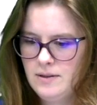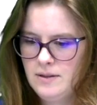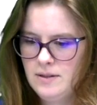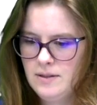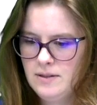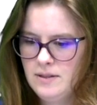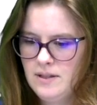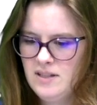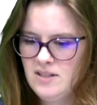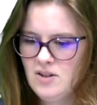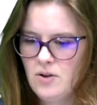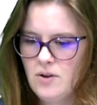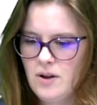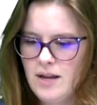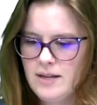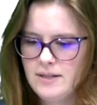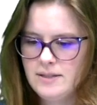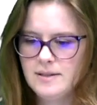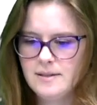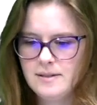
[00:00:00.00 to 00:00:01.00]
Does all
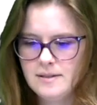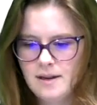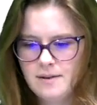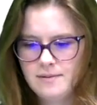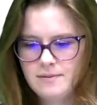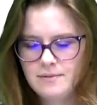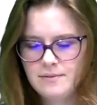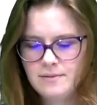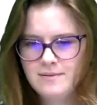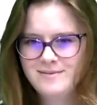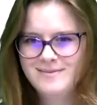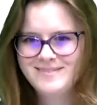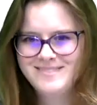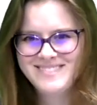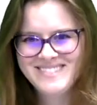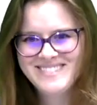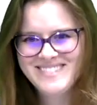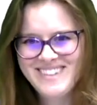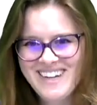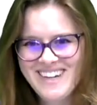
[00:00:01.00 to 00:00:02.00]
kinds of stuff.
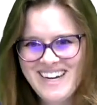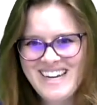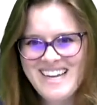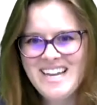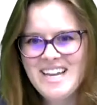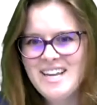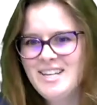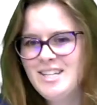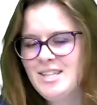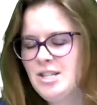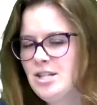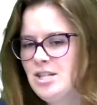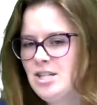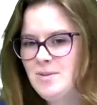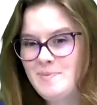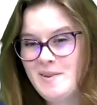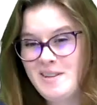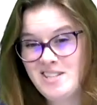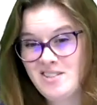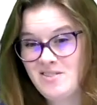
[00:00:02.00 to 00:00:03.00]
All right, so it just
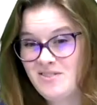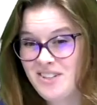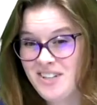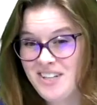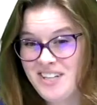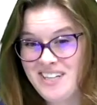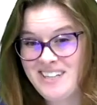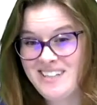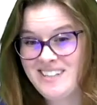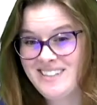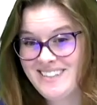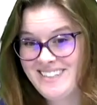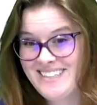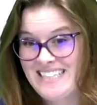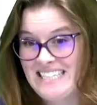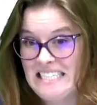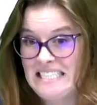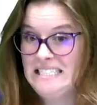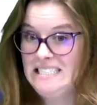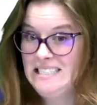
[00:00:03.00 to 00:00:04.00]
makes it really,
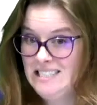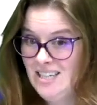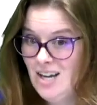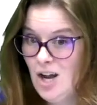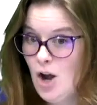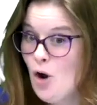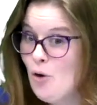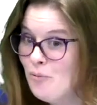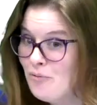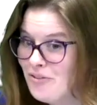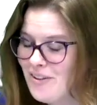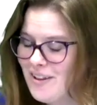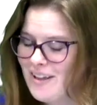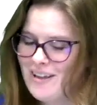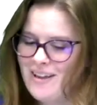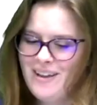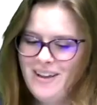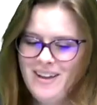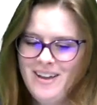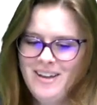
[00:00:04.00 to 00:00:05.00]

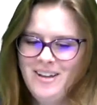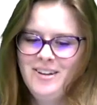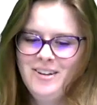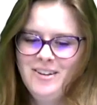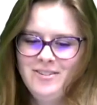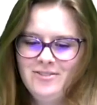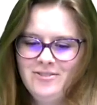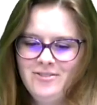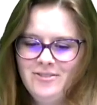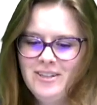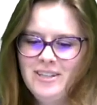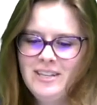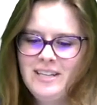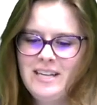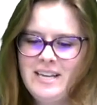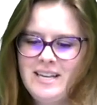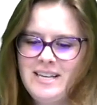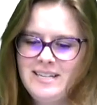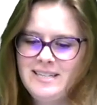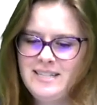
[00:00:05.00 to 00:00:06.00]
hopefully, really
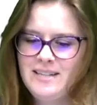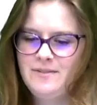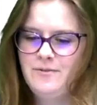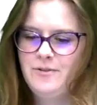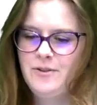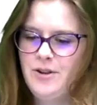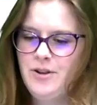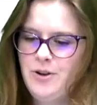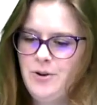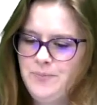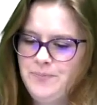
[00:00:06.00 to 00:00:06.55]
easy for you.